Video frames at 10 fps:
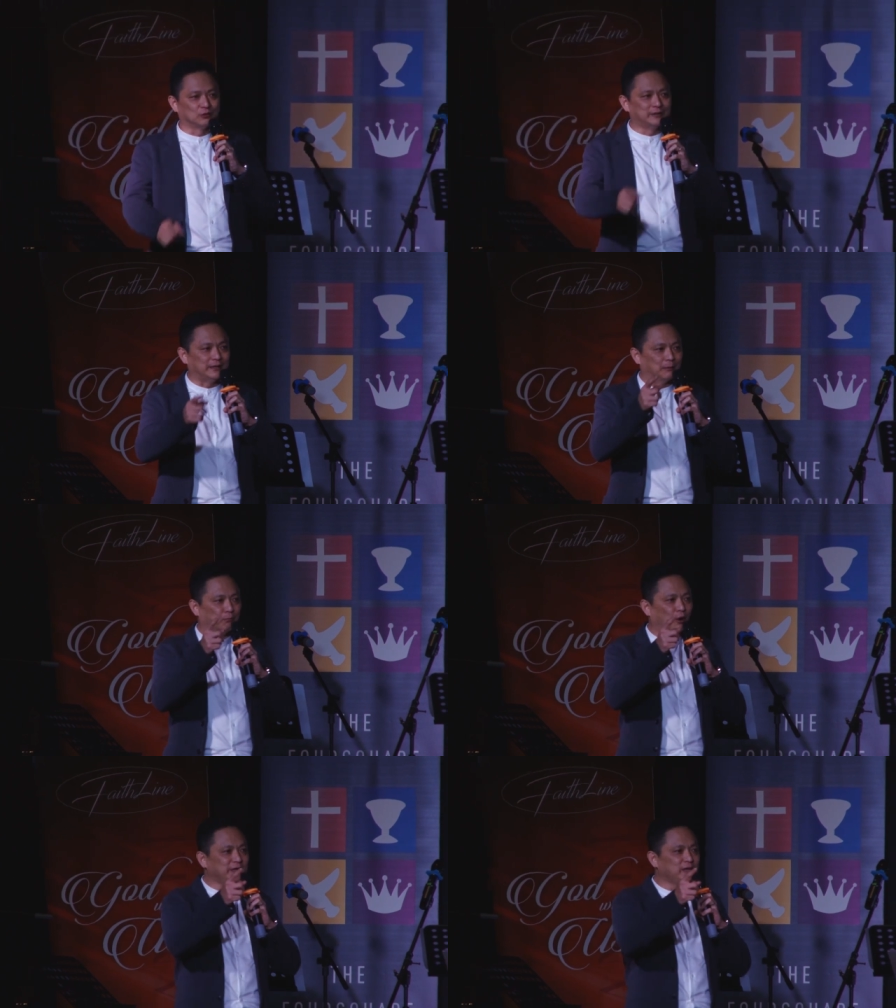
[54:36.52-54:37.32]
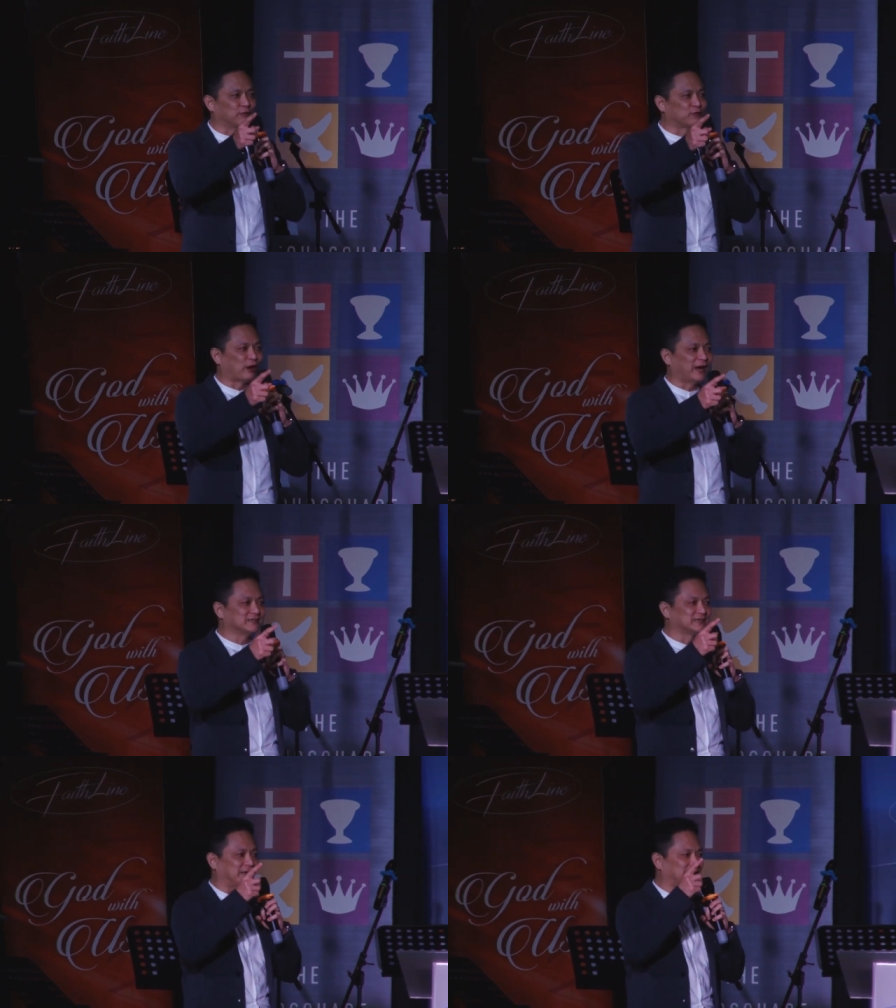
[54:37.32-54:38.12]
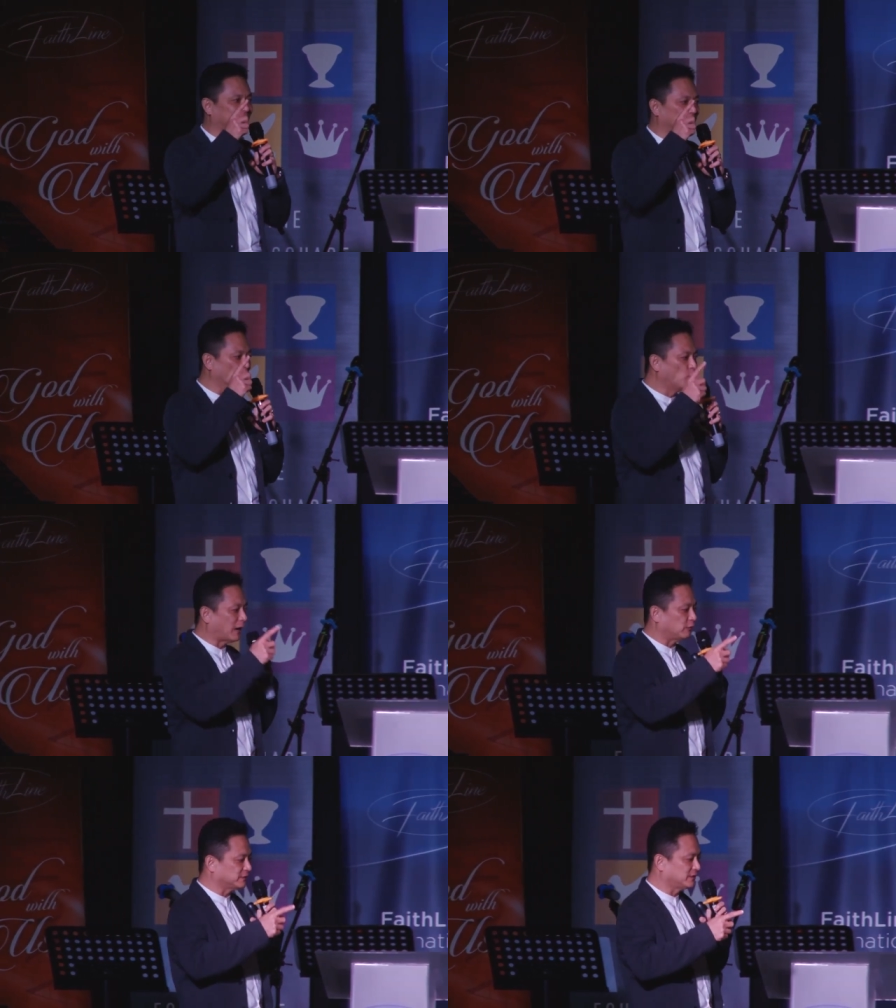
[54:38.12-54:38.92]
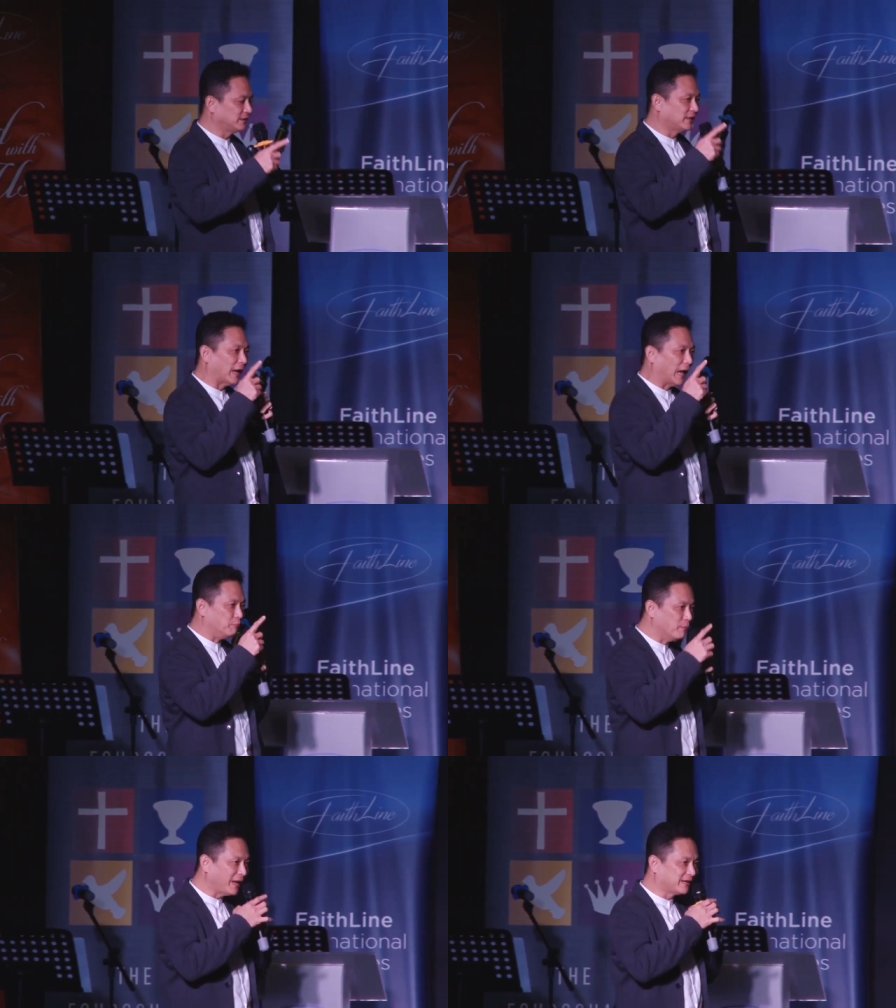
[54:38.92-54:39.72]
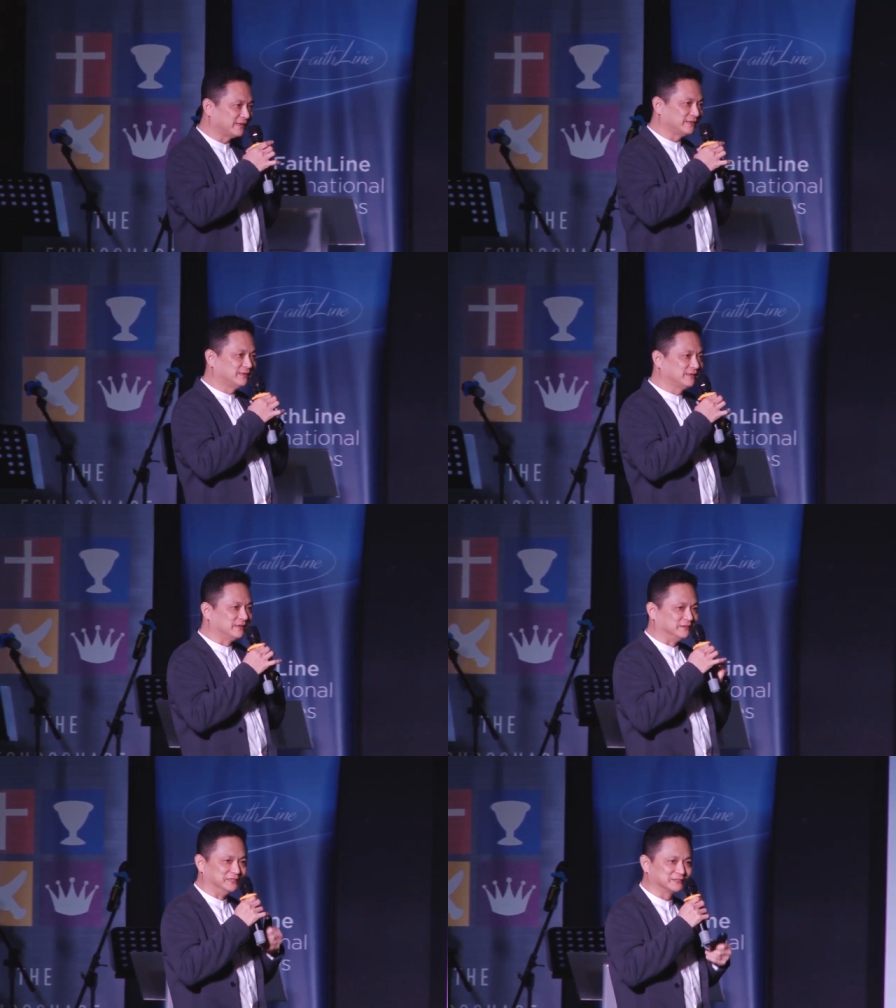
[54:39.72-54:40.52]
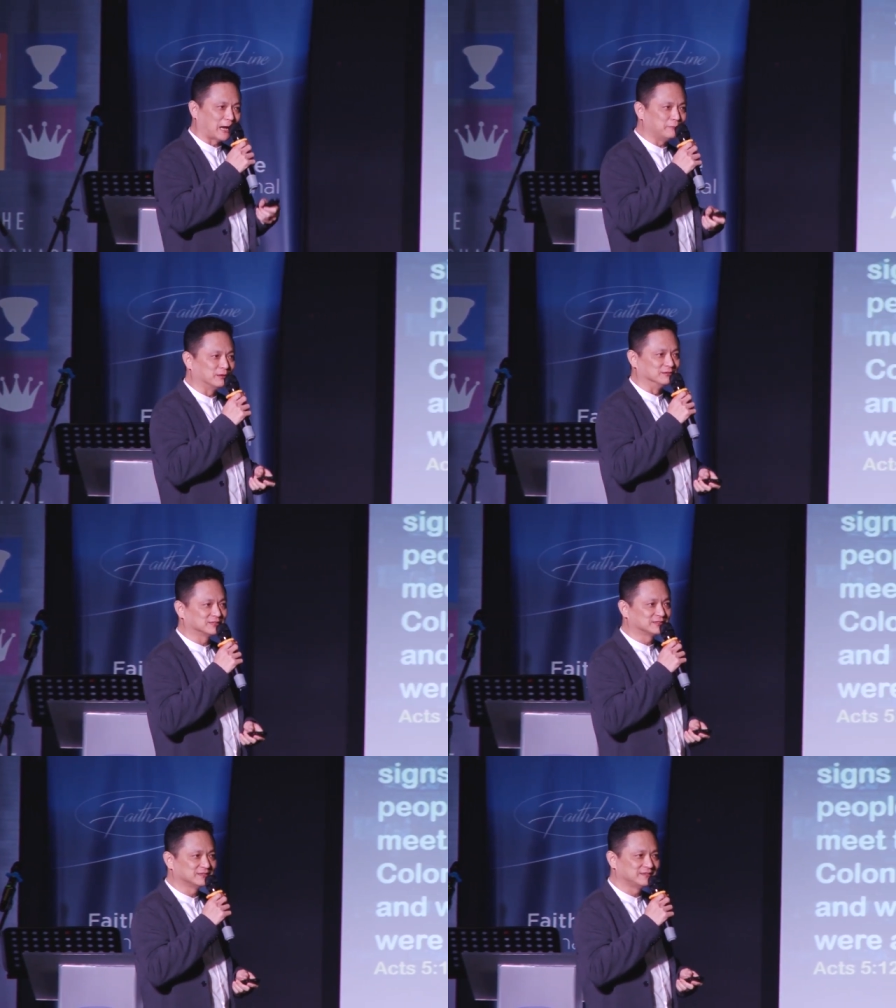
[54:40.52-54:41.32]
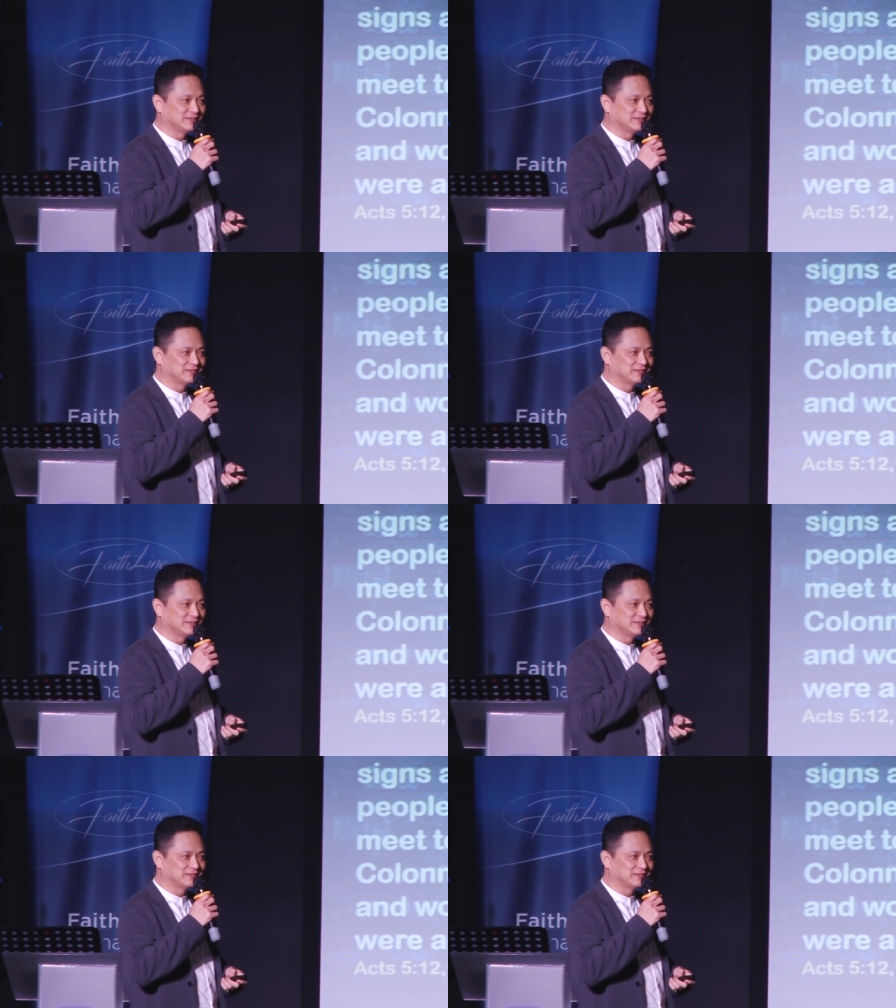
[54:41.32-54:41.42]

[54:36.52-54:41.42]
So that the body of Christ can then go out and make disciples.